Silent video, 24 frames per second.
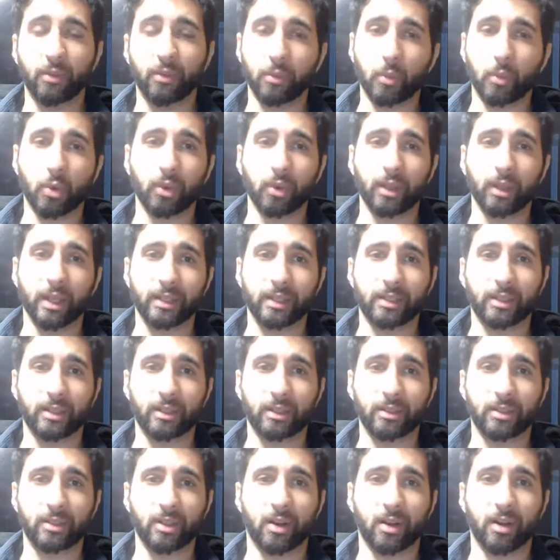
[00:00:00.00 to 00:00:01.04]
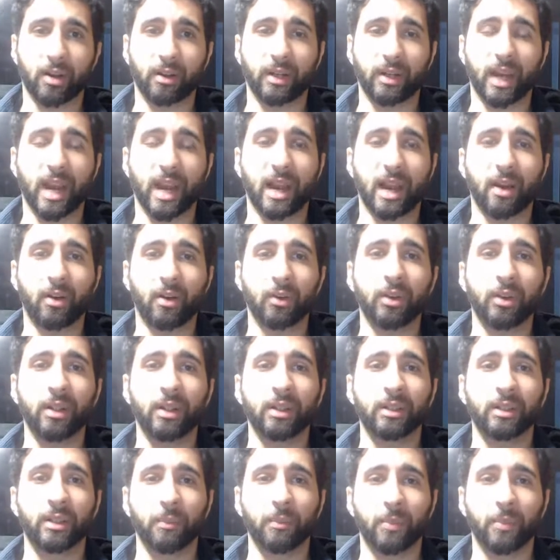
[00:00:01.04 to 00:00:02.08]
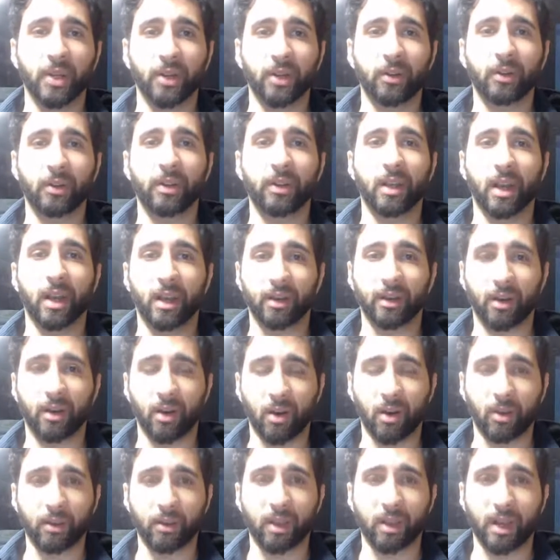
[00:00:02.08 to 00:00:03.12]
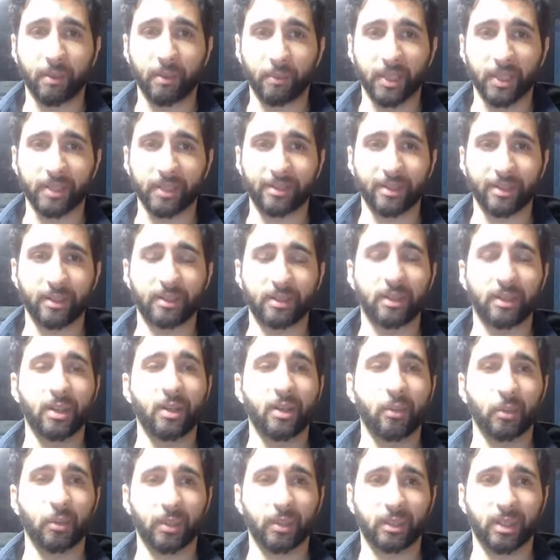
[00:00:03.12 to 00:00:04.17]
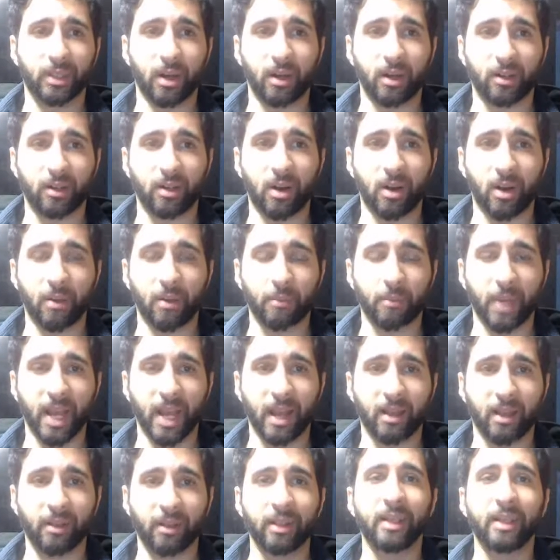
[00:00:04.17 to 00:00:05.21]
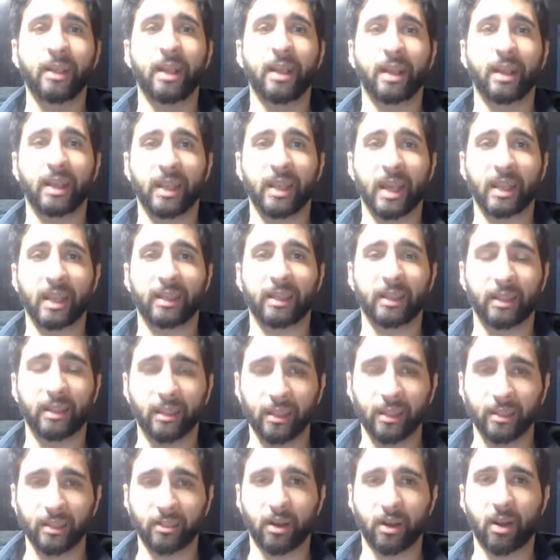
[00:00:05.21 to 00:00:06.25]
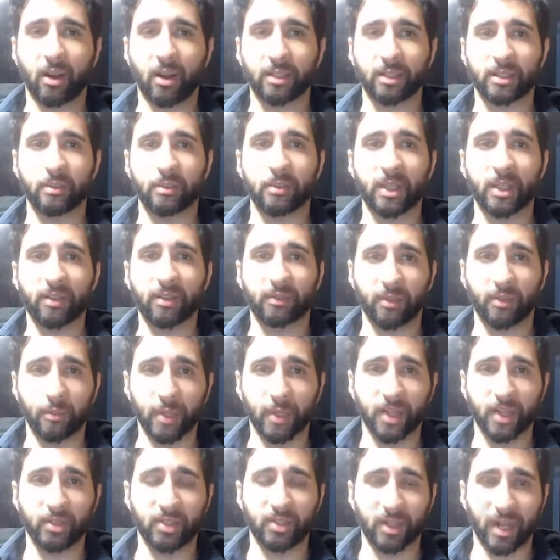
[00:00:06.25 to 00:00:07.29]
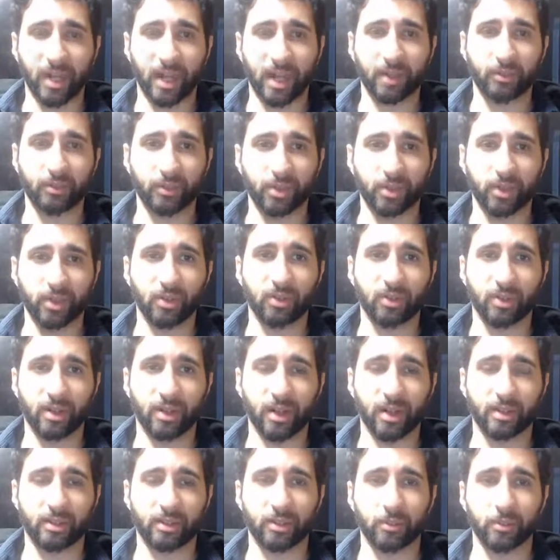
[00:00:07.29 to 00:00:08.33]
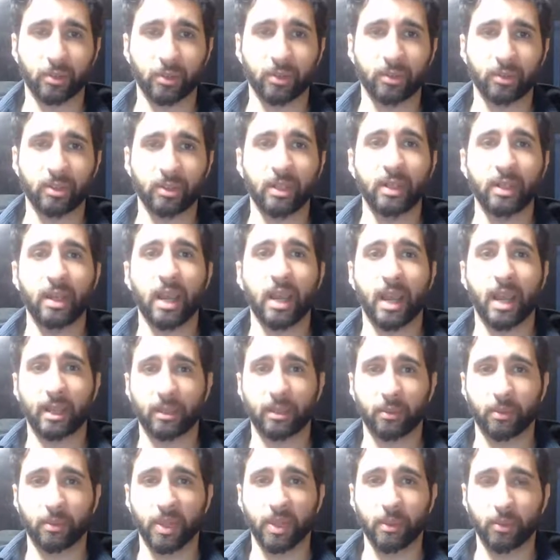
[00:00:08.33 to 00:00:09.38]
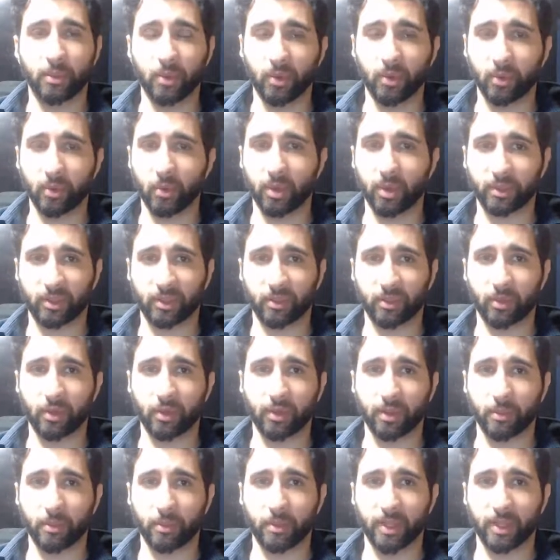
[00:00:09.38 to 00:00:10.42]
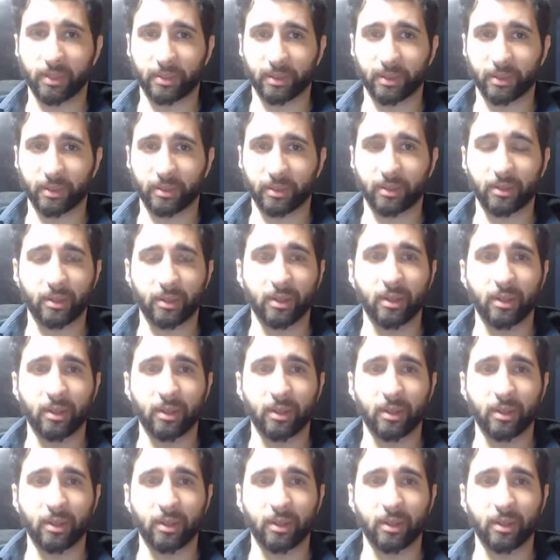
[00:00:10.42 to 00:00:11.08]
for more lessons on how to build an online business with Dotcompal and get this awesome information out to your customers and to people who want to grow their business.